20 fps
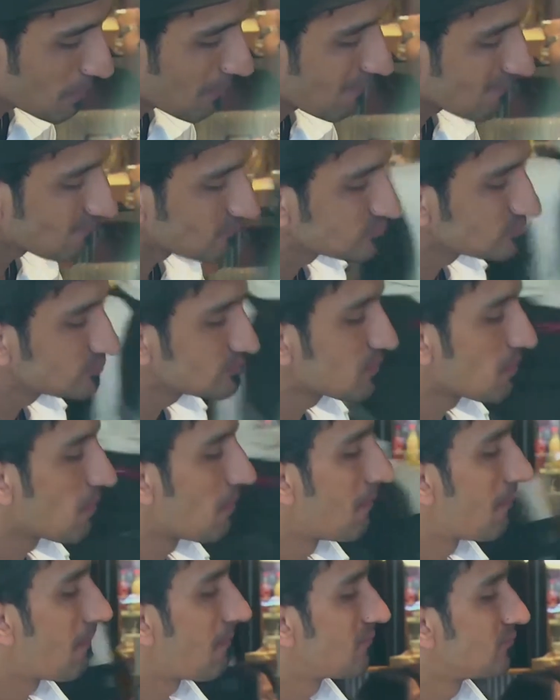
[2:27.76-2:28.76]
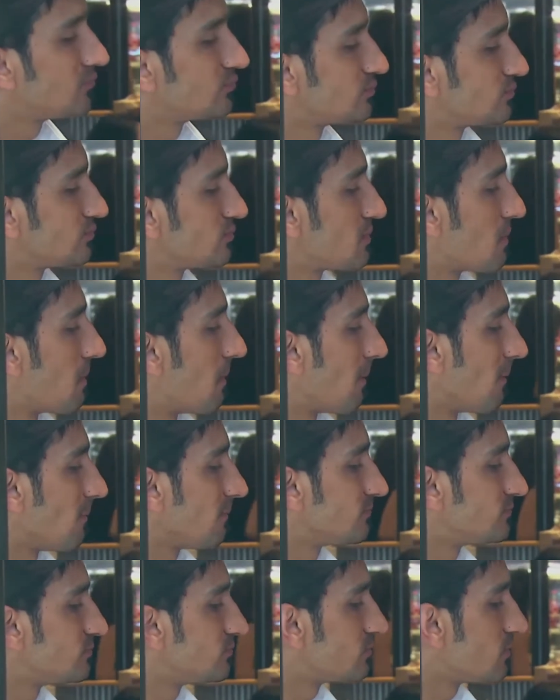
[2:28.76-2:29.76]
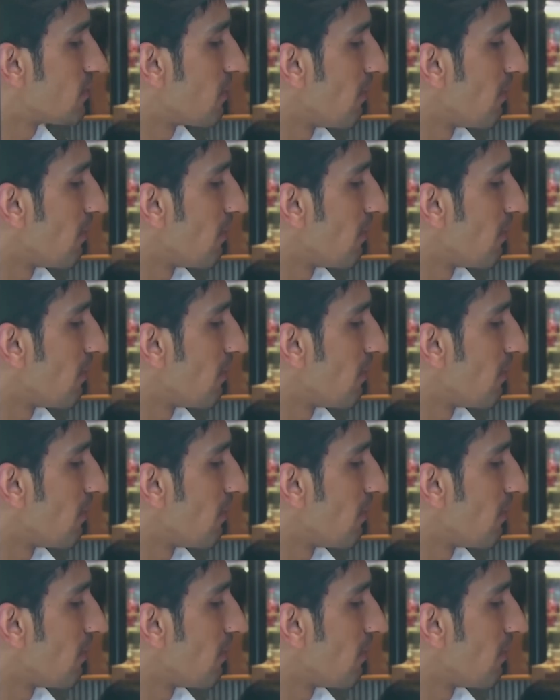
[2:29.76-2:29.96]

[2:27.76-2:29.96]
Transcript: Karina Huber, CCTV, New